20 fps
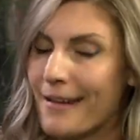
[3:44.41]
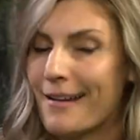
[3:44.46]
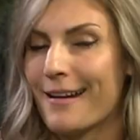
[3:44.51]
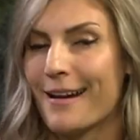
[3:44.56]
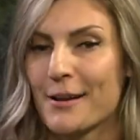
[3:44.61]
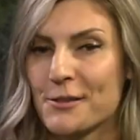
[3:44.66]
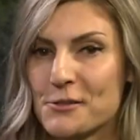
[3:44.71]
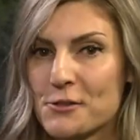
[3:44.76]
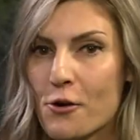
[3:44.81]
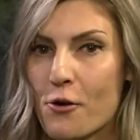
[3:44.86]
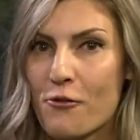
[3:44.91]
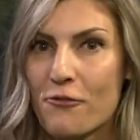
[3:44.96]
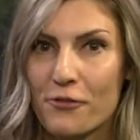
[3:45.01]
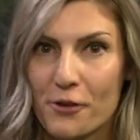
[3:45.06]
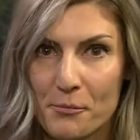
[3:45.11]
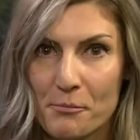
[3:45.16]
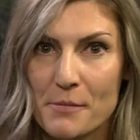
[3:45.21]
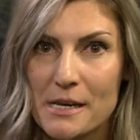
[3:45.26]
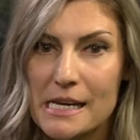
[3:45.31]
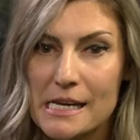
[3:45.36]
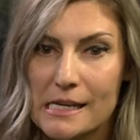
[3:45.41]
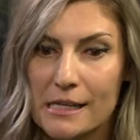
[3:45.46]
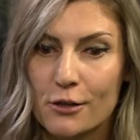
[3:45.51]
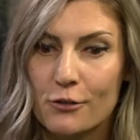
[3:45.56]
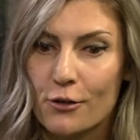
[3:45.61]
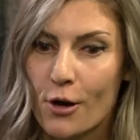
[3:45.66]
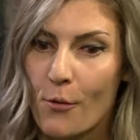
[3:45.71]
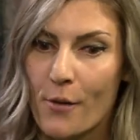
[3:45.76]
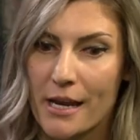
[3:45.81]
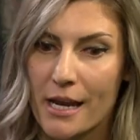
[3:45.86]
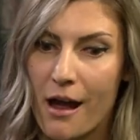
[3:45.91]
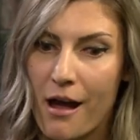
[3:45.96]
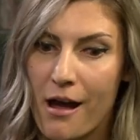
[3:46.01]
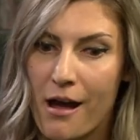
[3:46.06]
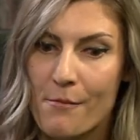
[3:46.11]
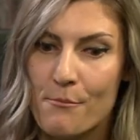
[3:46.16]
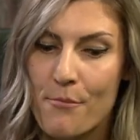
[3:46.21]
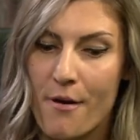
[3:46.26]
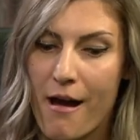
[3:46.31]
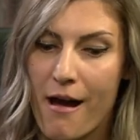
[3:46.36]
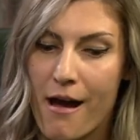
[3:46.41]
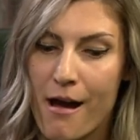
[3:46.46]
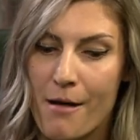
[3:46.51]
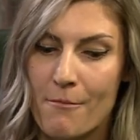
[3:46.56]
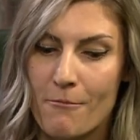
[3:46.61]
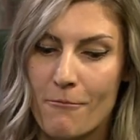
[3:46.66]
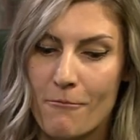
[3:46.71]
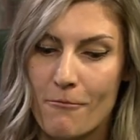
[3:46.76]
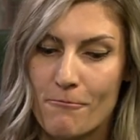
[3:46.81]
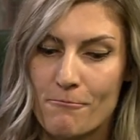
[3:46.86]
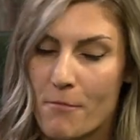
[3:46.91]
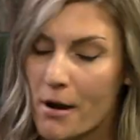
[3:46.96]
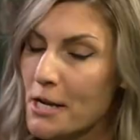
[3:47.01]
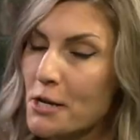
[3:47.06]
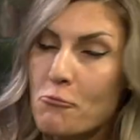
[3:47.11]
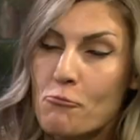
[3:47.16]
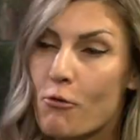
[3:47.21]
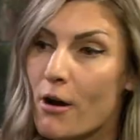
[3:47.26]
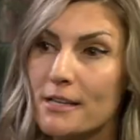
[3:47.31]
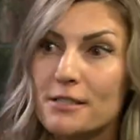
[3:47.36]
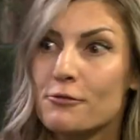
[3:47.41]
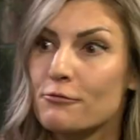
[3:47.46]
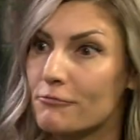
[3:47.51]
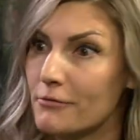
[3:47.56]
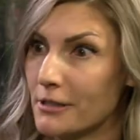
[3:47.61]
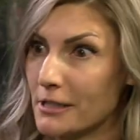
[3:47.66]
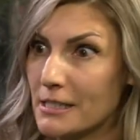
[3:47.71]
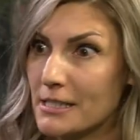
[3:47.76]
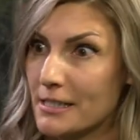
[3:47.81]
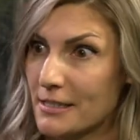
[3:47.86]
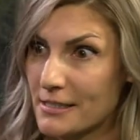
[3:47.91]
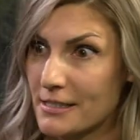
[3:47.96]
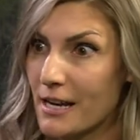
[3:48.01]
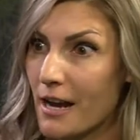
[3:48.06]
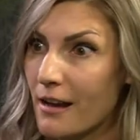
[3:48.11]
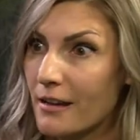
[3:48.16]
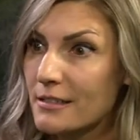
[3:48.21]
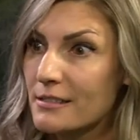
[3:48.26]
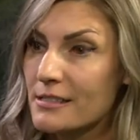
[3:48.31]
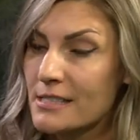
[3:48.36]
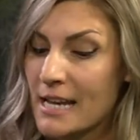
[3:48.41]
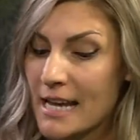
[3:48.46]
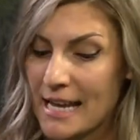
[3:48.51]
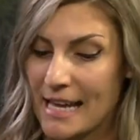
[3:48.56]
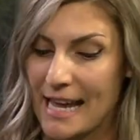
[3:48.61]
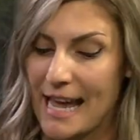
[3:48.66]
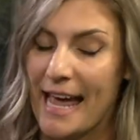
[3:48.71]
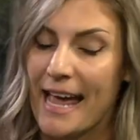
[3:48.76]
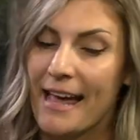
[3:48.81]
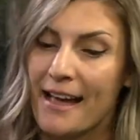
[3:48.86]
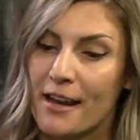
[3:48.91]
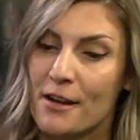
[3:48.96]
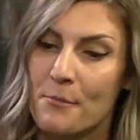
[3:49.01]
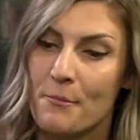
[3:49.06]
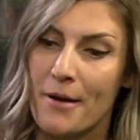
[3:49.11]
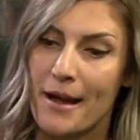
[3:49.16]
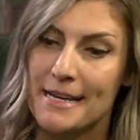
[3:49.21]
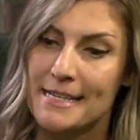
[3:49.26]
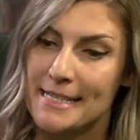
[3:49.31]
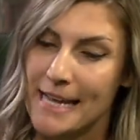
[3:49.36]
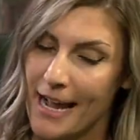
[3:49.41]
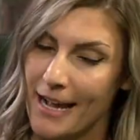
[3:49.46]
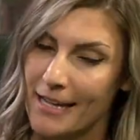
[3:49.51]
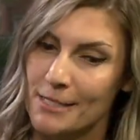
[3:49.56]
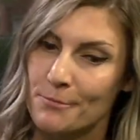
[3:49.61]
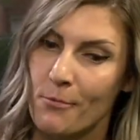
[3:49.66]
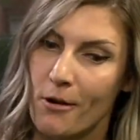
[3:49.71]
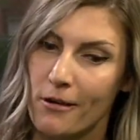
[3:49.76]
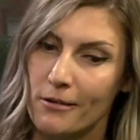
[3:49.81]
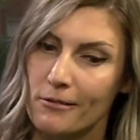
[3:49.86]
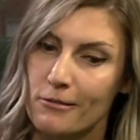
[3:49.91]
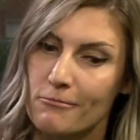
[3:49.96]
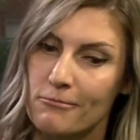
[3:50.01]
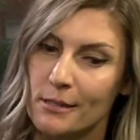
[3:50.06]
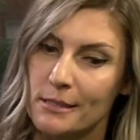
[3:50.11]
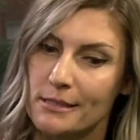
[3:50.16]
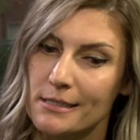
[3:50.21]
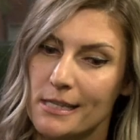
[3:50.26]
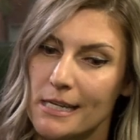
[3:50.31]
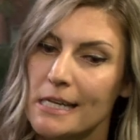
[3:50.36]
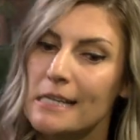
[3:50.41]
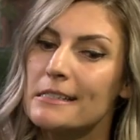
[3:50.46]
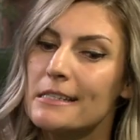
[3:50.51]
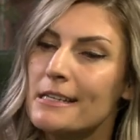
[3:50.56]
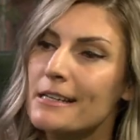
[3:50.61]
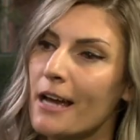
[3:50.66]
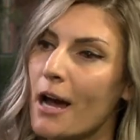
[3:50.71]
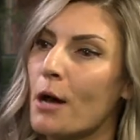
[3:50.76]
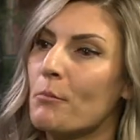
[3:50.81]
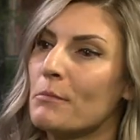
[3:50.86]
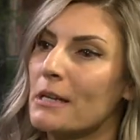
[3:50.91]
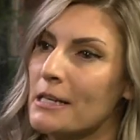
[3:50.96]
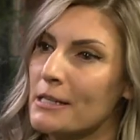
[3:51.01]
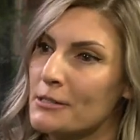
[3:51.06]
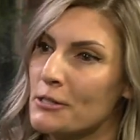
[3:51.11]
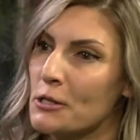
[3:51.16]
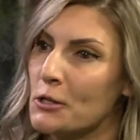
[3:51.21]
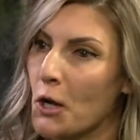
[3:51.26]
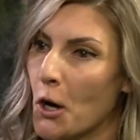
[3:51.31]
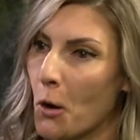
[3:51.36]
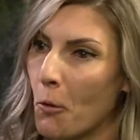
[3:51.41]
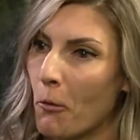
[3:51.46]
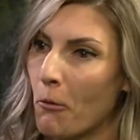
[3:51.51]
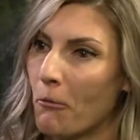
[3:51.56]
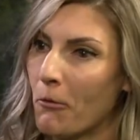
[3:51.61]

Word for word: And so for me, growing up, um, money wasn't really discussed. And my dad's motto was easy come, easy go.